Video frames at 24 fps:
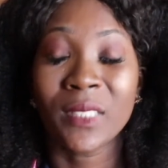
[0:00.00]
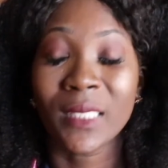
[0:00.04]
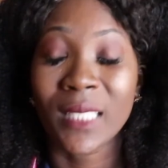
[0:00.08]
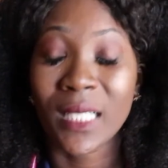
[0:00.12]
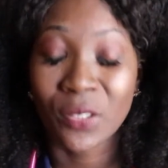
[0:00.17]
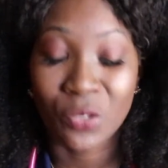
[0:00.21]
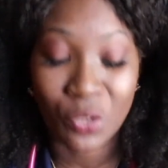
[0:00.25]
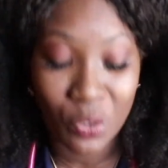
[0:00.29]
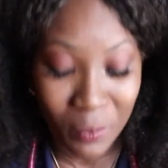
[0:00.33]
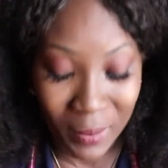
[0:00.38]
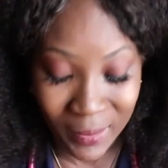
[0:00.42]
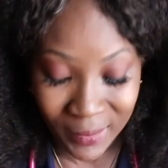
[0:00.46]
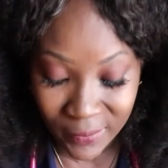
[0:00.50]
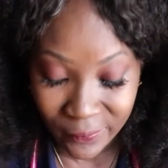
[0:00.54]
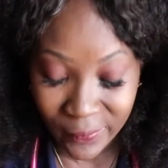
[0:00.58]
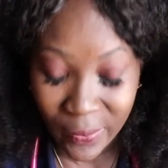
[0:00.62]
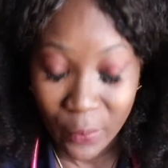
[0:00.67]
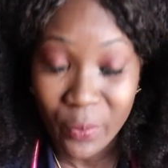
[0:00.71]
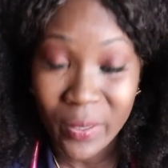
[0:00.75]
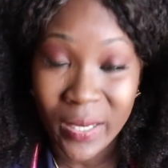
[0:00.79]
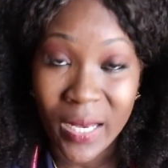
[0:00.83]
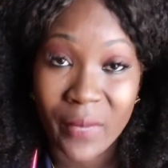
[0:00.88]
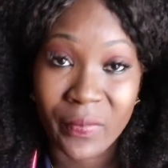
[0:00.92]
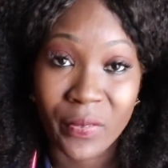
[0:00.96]
because I told myself
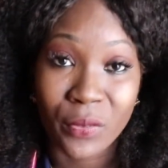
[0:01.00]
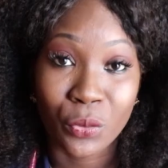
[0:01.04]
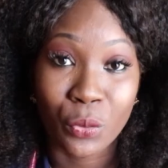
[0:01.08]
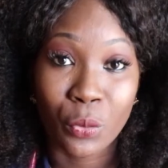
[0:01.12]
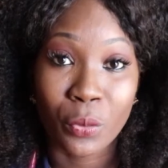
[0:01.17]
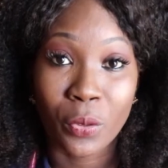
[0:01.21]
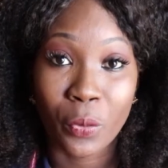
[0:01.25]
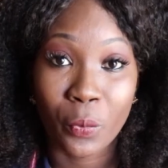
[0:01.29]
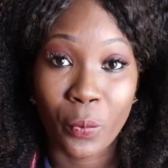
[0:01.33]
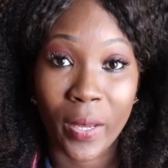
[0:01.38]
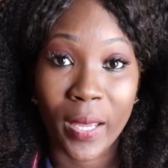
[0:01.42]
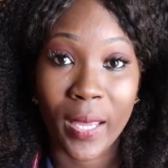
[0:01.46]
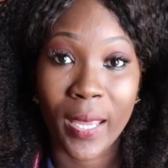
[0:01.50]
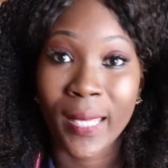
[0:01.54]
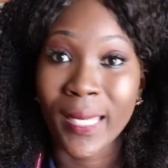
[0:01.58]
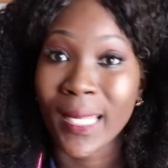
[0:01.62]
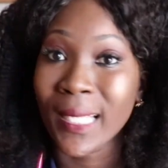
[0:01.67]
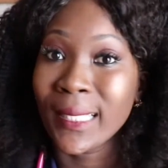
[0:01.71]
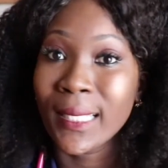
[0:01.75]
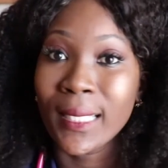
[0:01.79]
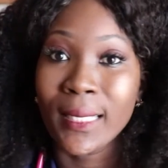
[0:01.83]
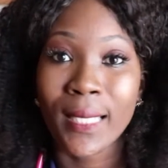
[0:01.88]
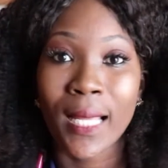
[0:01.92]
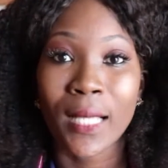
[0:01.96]
I would never throw it away. And
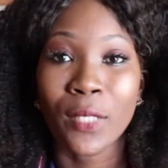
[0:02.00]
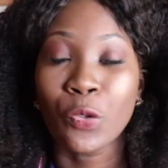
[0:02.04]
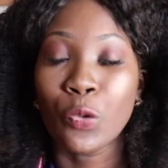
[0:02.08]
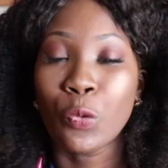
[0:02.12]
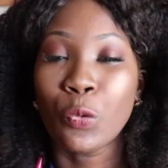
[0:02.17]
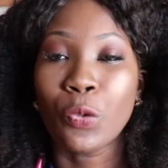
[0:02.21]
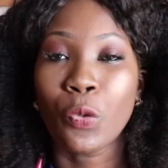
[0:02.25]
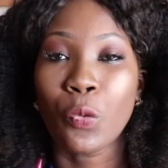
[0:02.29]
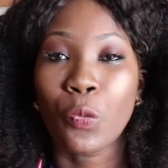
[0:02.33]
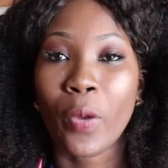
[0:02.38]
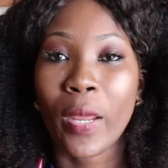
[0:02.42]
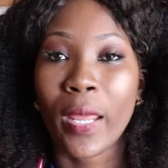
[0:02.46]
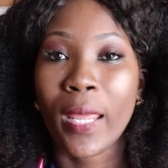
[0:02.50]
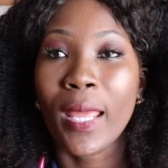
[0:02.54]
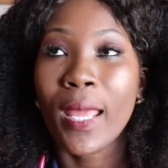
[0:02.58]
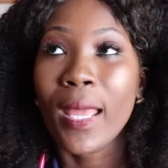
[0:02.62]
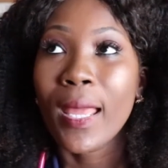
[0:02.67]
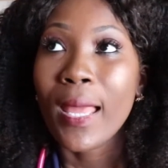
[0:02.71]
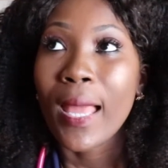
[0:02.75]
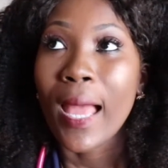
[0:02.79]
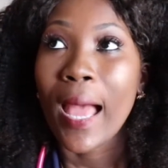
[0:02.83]
I did not throw it away.